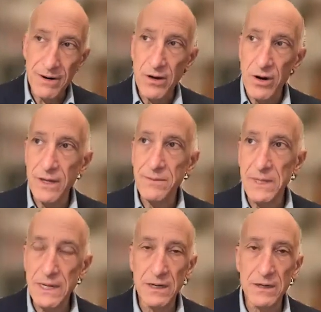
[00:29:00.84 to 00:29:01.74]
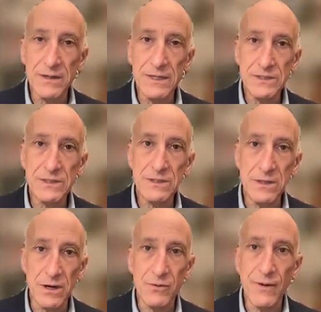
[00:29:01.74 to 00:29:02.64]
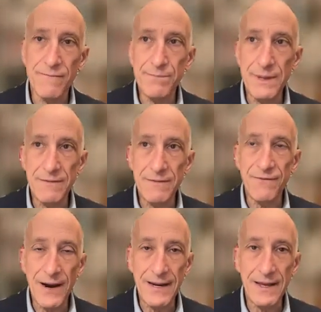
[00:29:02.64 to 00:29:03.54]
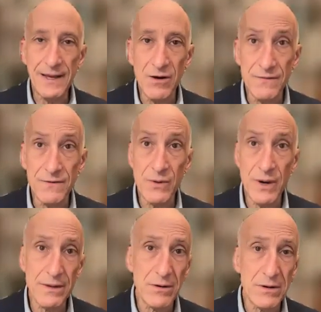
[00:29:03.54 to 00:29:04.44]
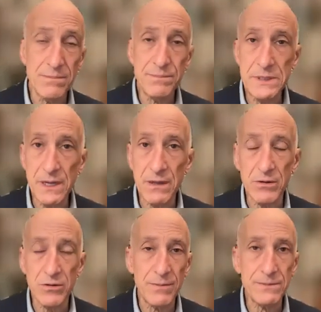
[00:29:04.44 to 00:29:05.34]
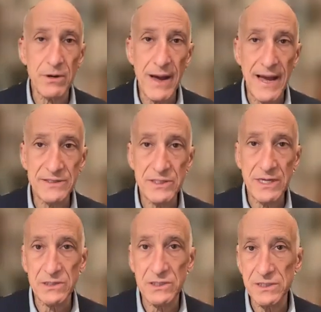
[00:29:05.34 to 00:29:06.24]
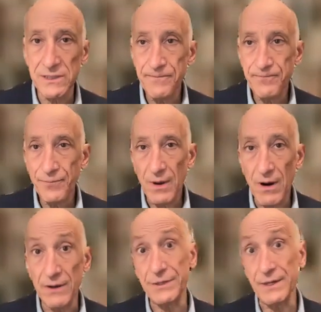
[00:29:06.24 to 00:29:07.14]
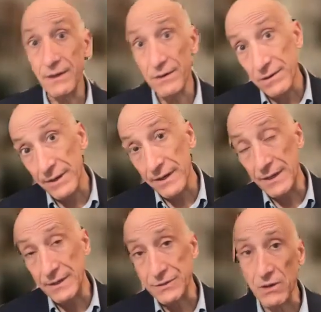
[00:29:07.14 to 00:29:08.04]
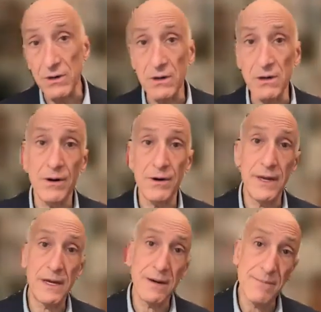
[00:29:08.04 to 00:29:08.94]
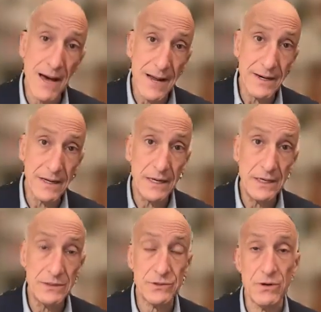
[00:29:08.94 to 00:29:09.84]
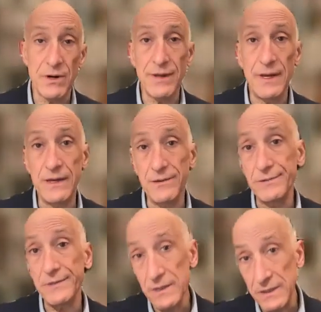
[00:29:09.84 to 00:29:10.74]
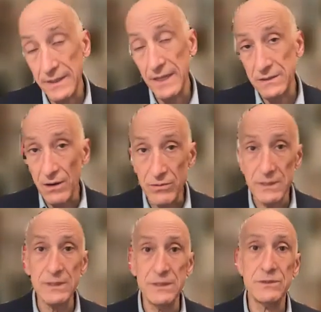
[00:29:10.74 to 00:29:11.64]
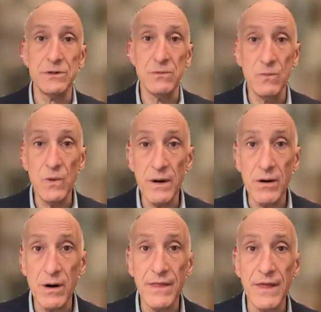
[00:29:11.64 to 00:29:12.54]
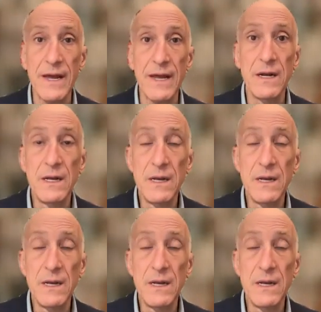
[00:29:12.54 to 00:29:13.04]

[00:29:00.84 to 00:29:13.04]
of the argument here is, look, we've been fighting over whether particular crypto assets are securities, or are they commodities, or are they utility tokens, or what are they?